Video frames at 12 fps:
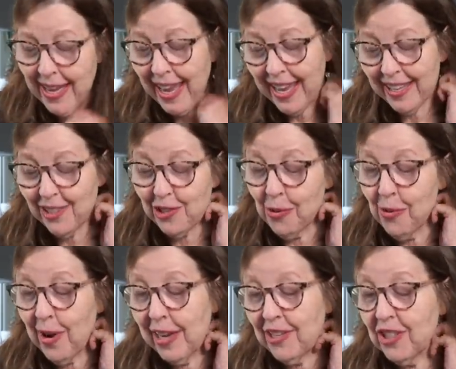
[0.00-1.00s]
And so
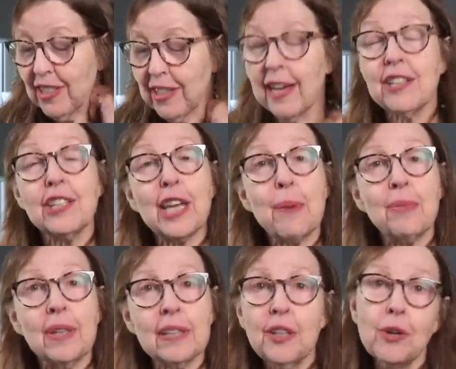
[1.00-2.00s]
I just, I just
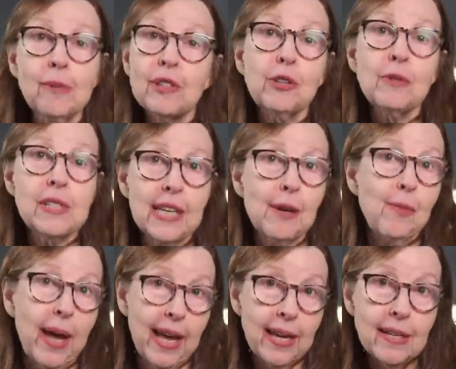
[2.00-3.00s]
kept, you know, I was losing
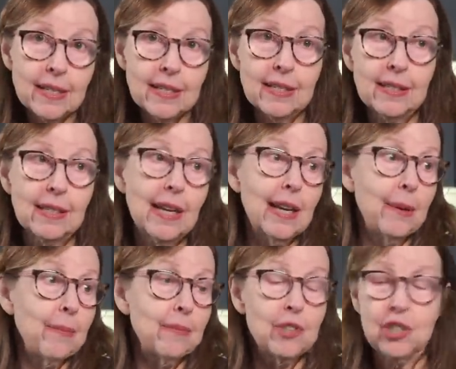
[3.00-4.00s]
weight
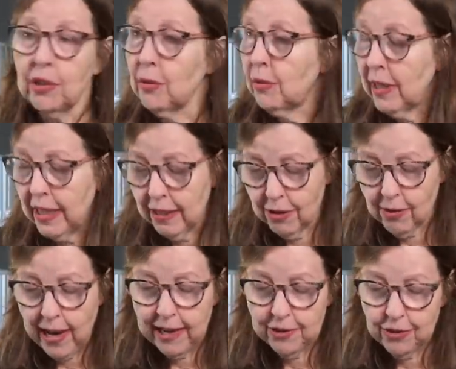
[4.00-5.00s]
um, slowly and
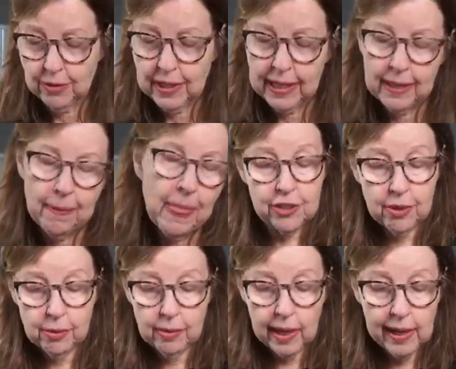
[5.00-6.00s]
gradually.
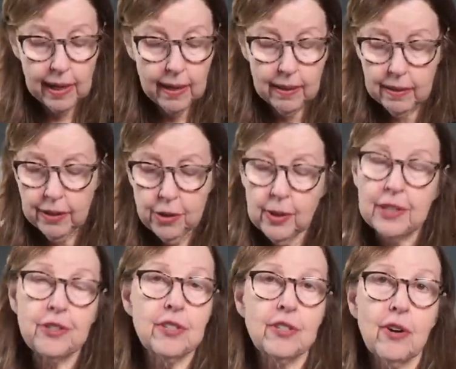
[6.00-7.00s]
So I, you know, I
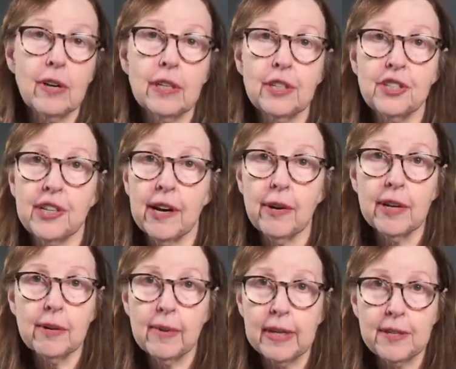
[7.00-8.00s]
just started
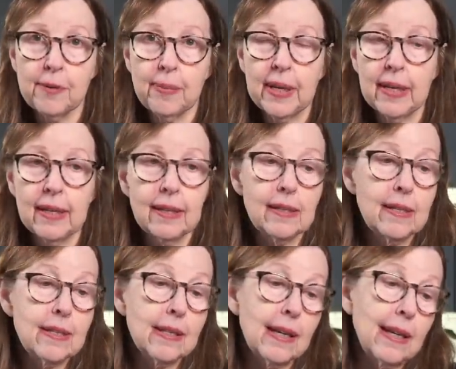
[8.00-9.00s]
sharing
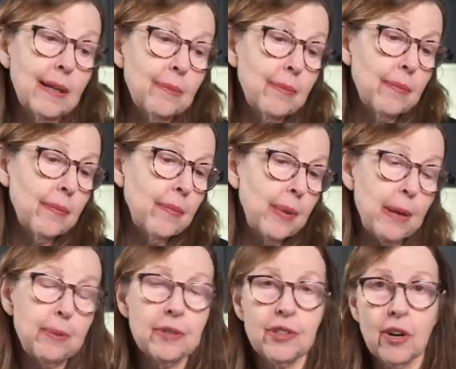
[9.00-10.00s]
recipes. Um,
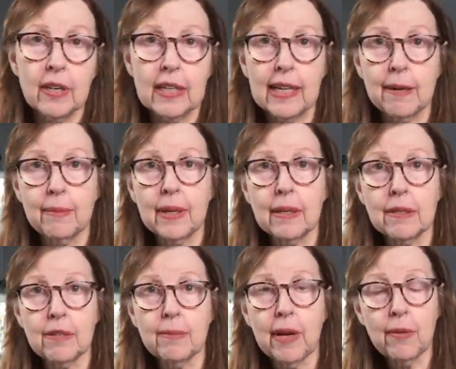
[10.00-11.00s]
people started coming
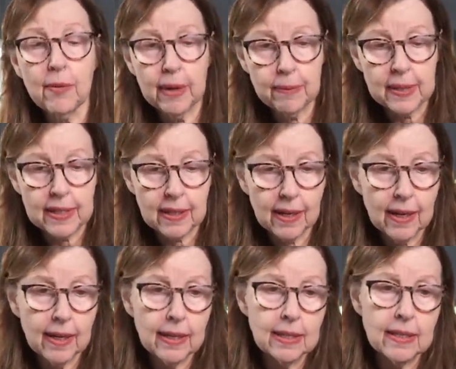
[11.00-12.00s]
to my
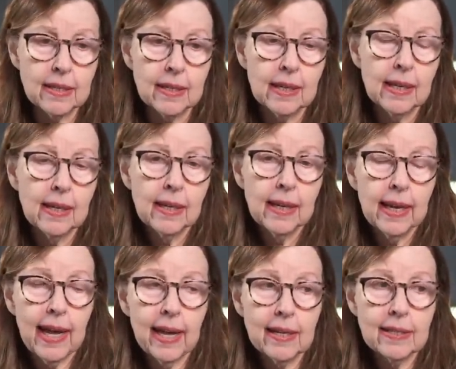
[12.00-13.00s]
website
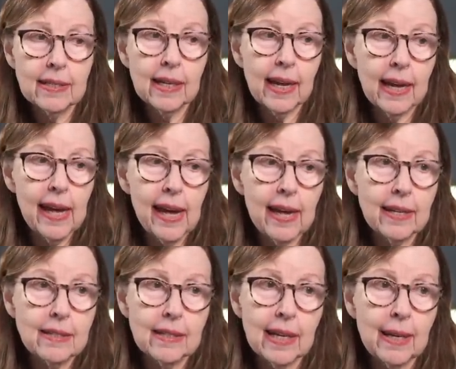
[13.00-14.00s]
and I
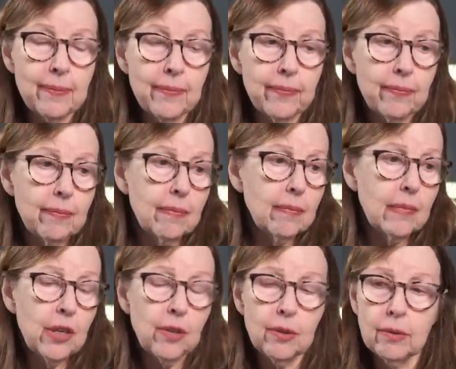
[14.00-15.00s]
had, um,
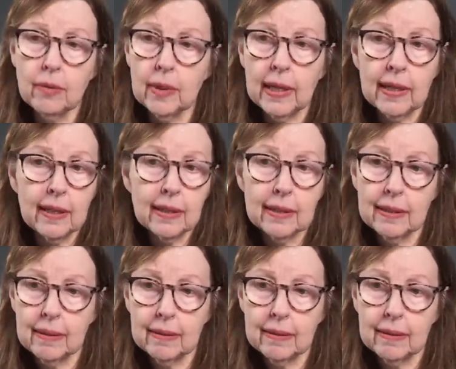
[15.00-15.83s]
you know, uh,